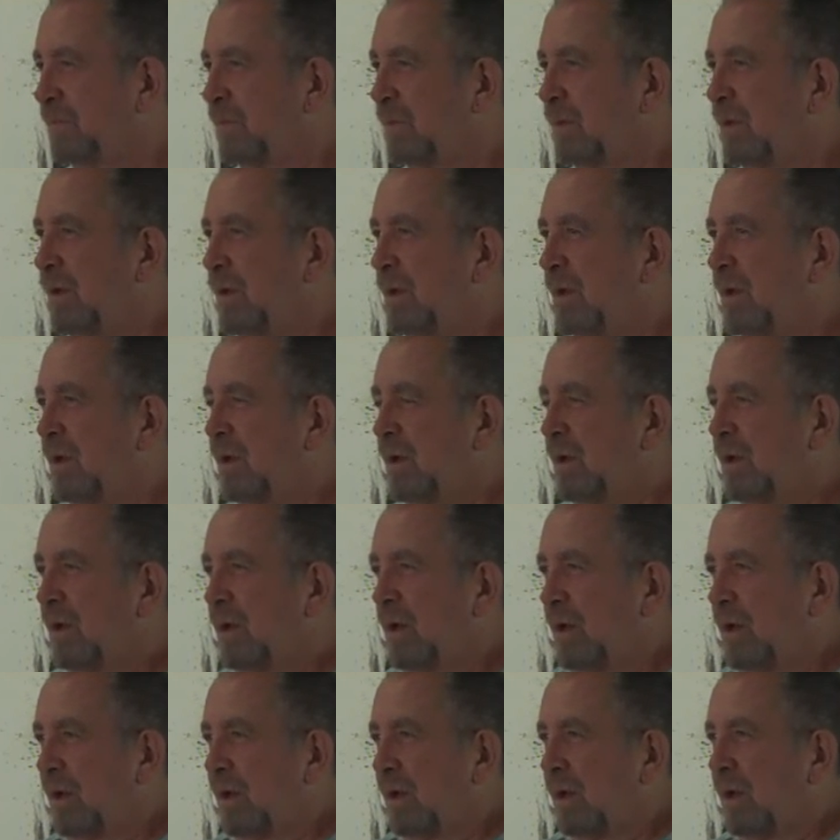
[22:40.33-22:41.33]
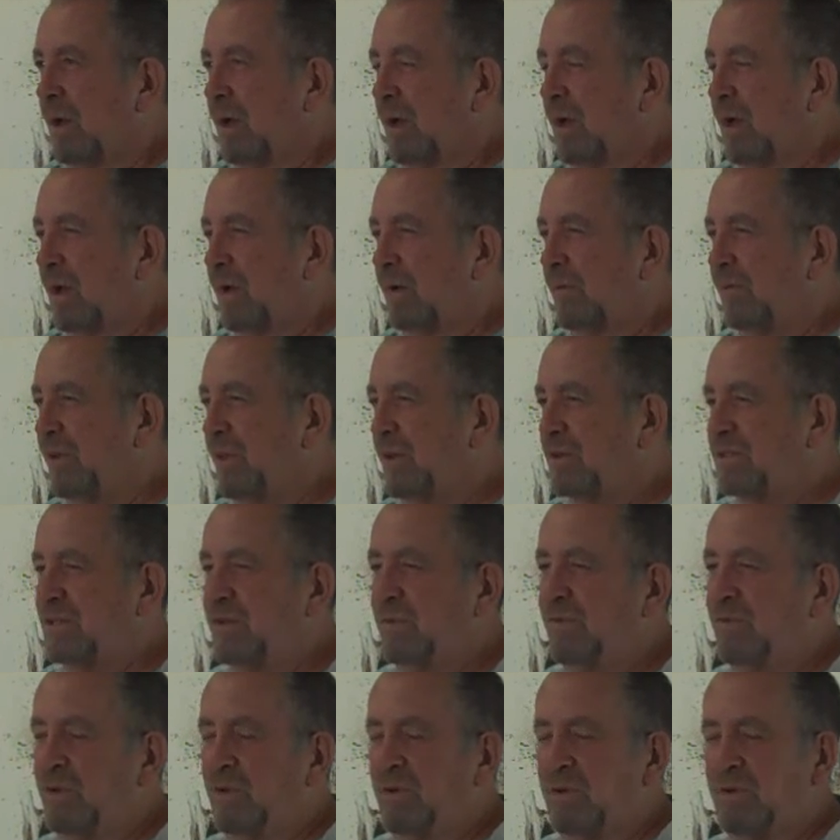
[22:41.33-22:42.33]
And then I couldn't resist
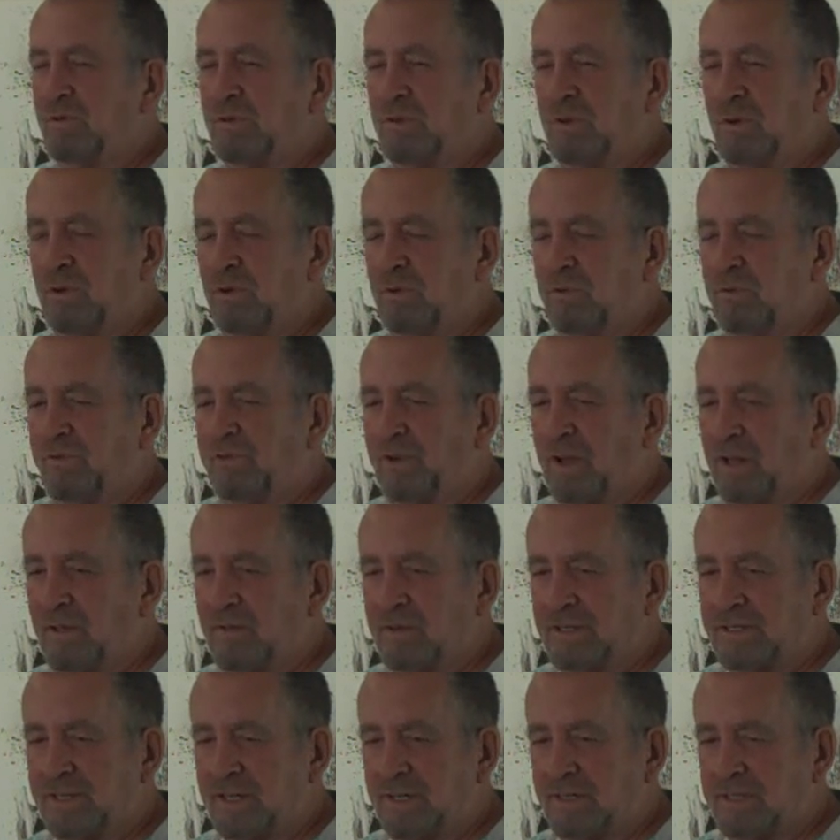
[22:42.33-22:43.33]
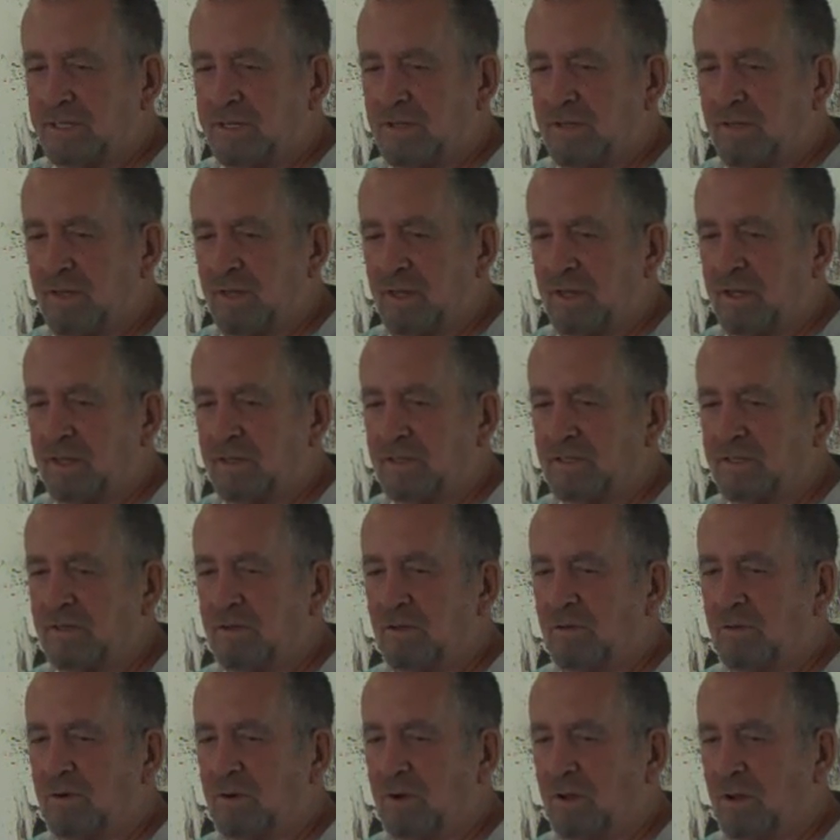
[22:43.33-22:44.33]
reading a little bit of
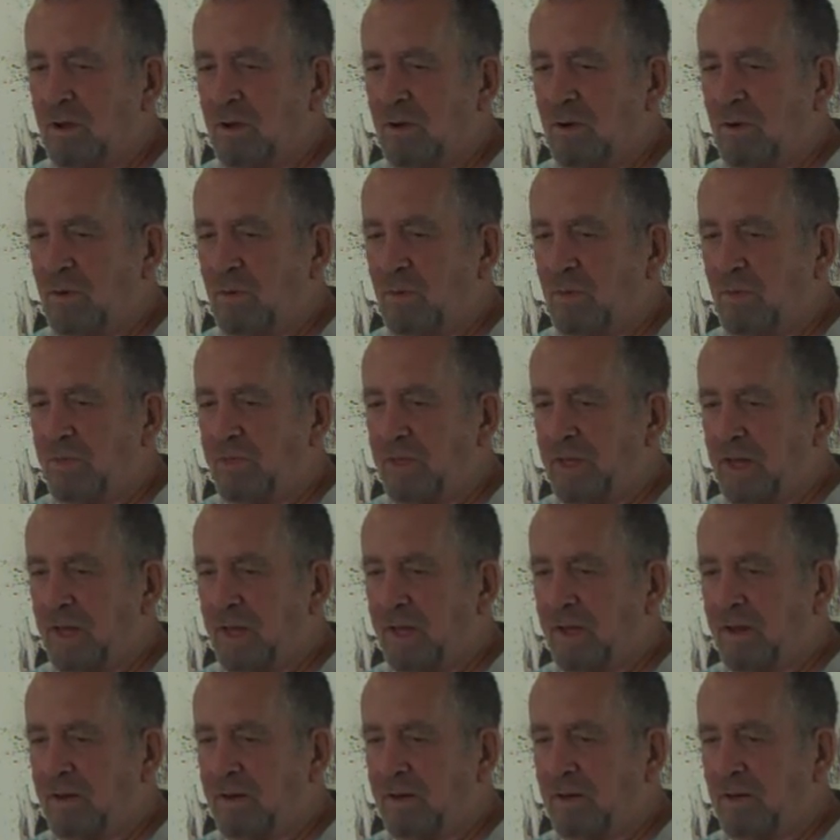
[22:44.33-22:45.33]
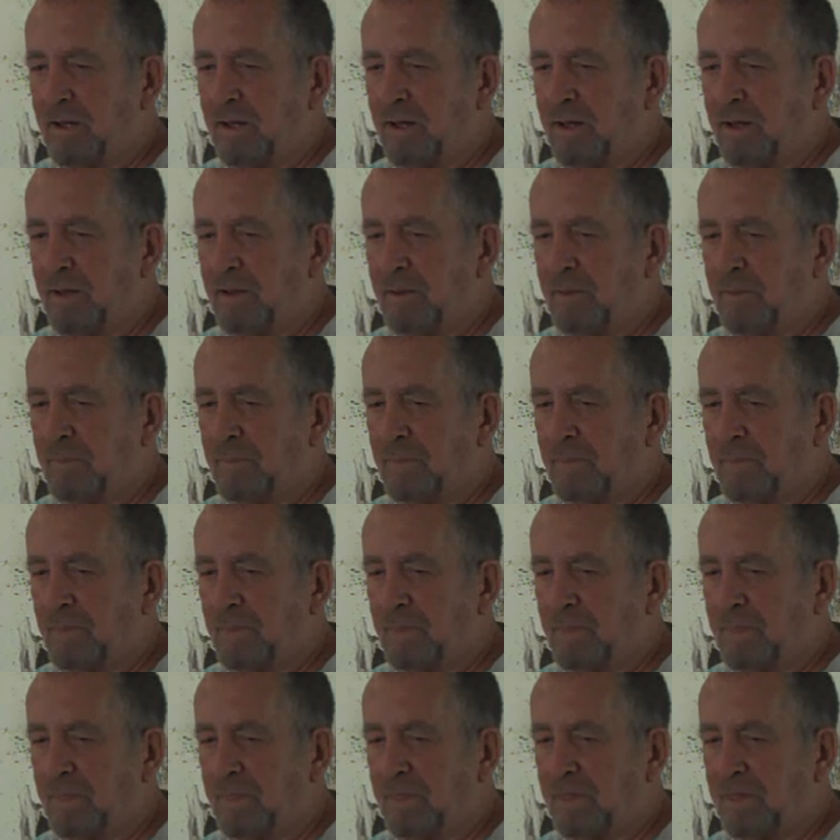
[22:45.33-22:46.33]
my new novel, because this one's
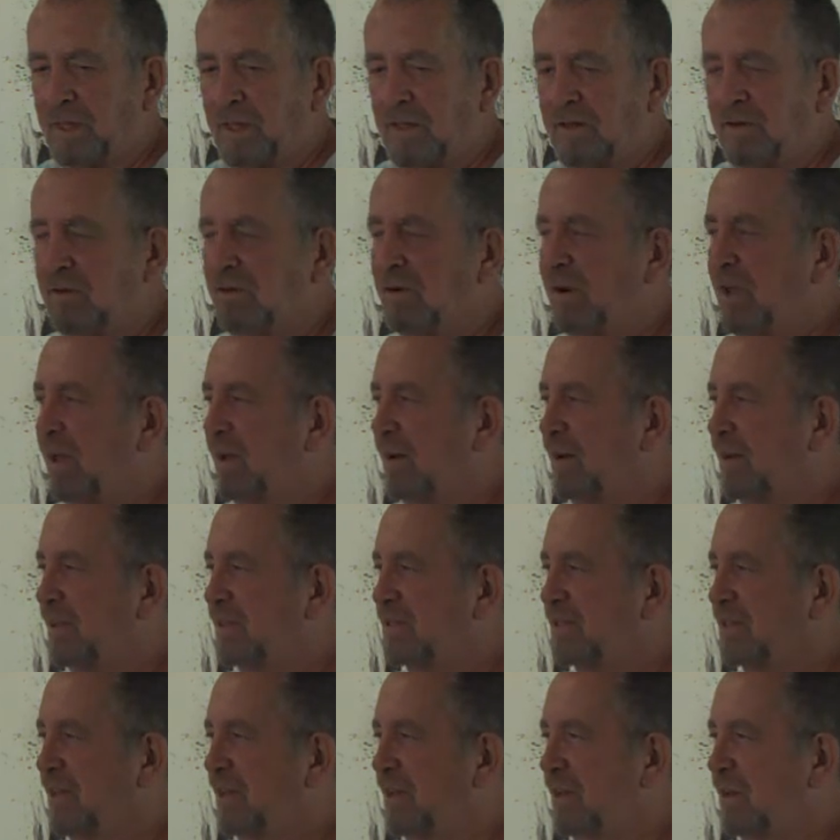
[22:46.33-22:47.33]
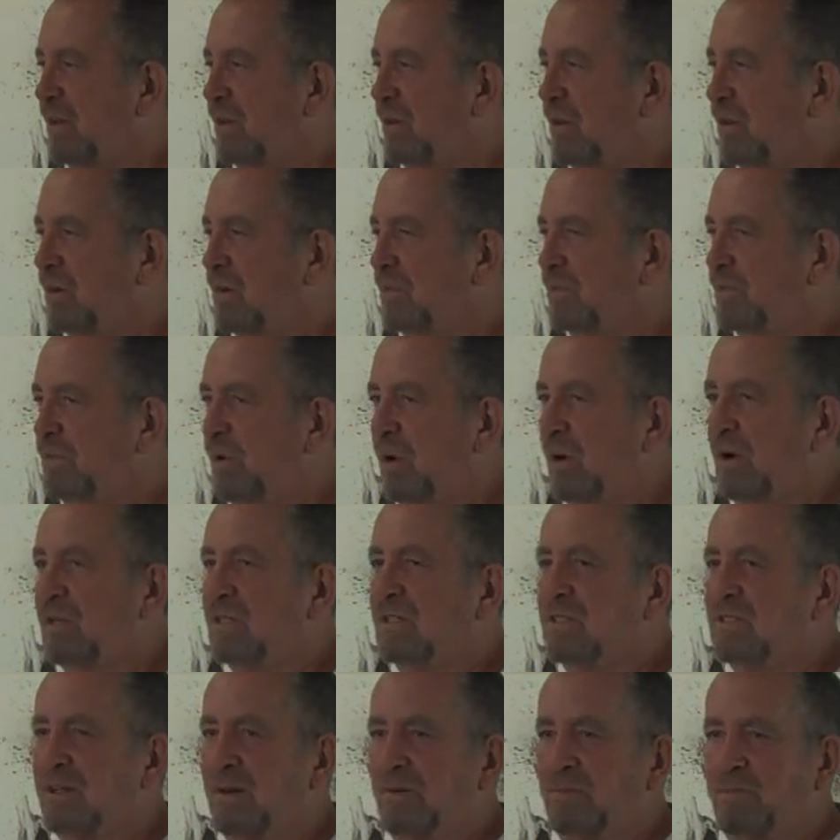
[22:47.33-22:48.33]
basically finished, except for filling the
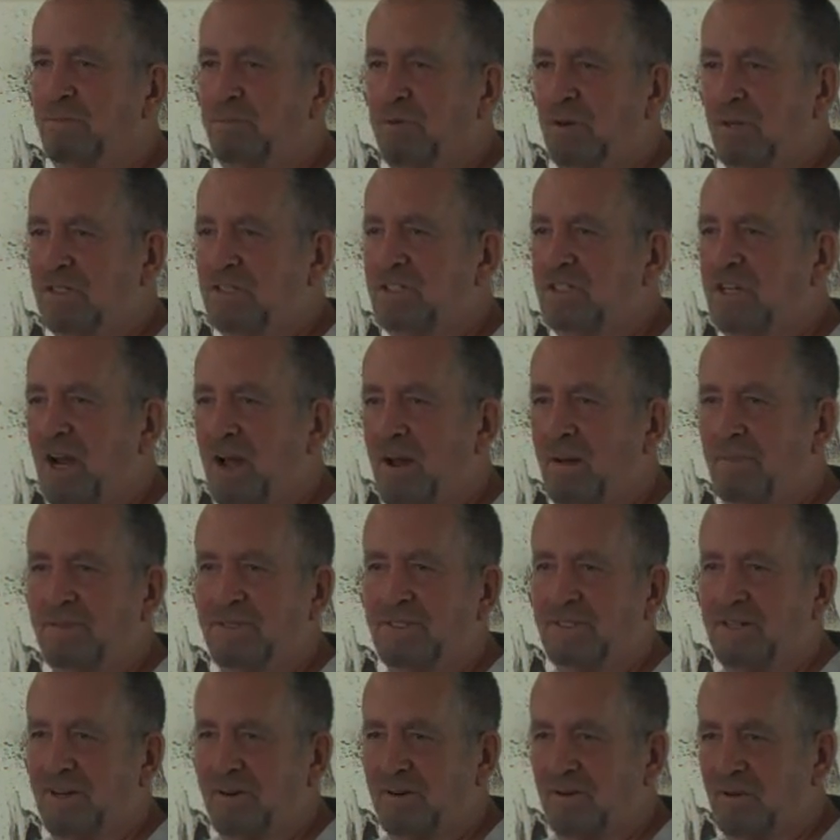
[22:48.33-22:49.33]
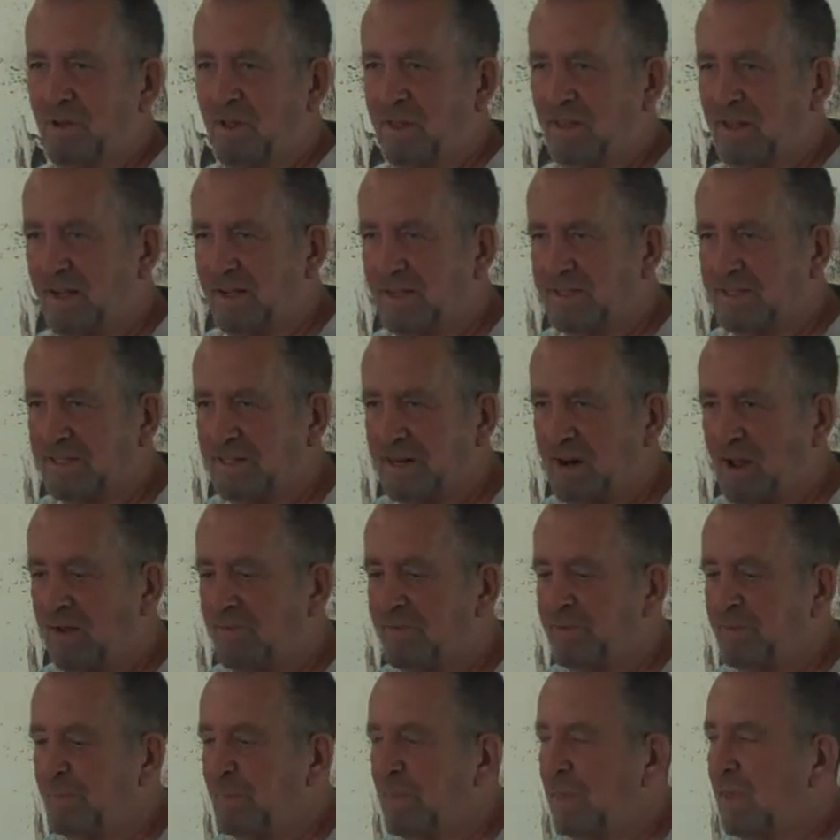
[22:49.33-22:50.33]
type and stuff. And my
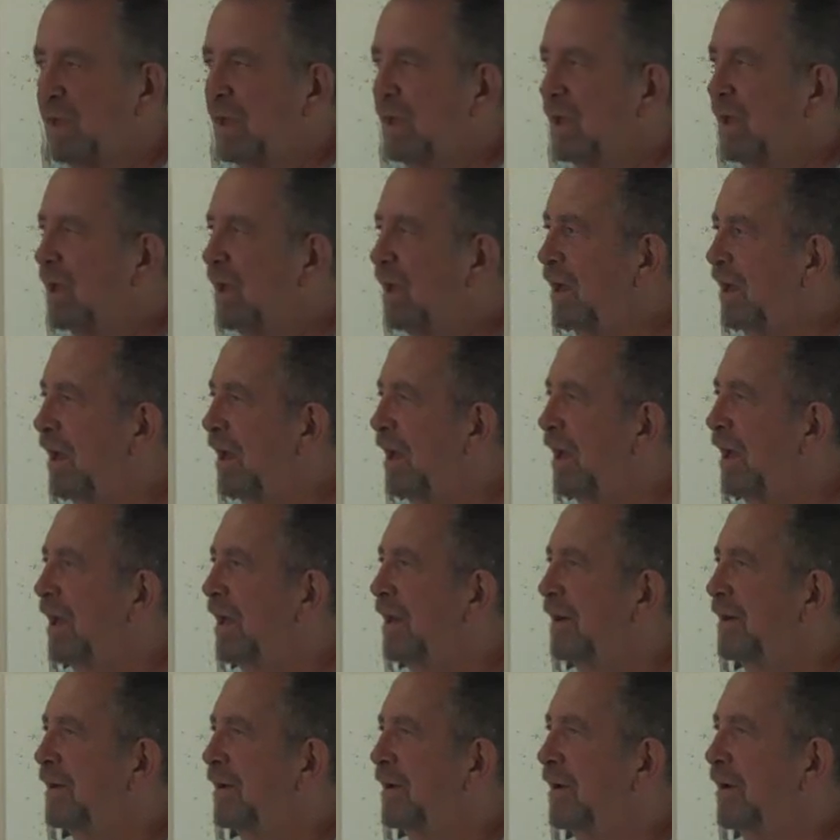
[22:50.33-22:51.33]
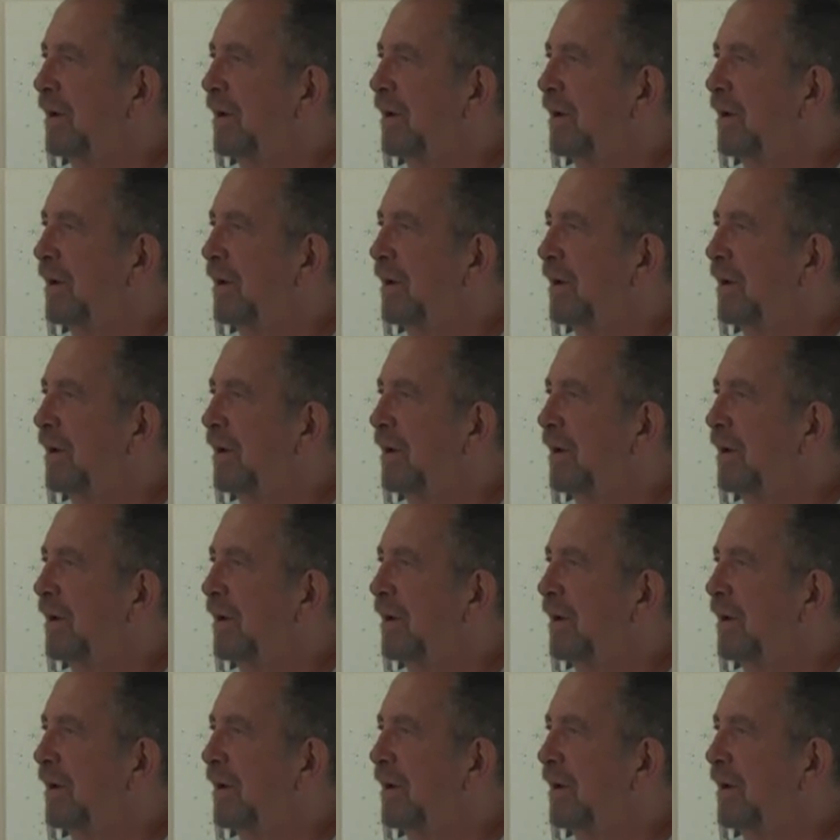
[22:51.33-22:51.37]
plan is that